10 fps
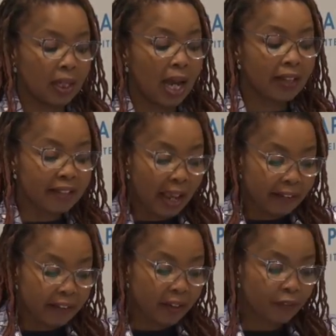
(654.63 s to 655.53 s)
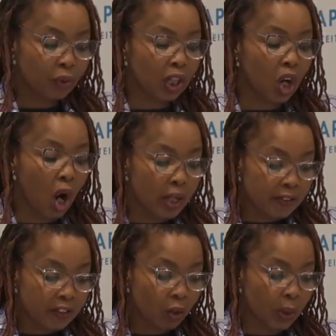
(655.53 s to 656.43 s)
Attentive to the
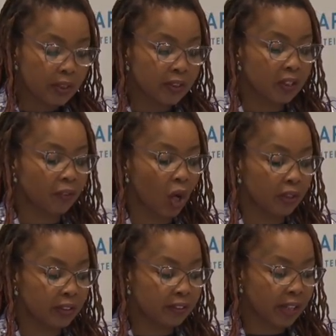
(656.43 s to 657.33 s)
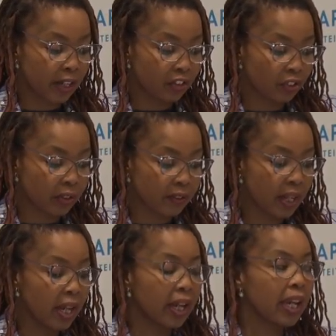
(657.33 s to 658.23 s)
consequences of contestations,
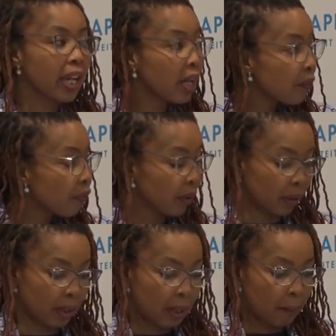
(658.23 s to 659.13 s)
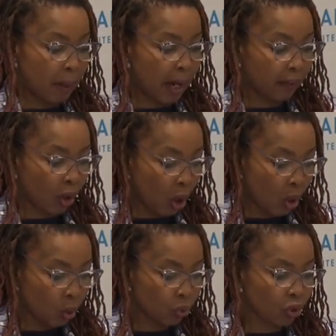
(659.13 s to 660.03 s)
even by
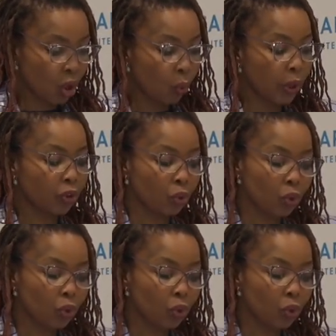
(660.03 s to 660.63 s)
those we do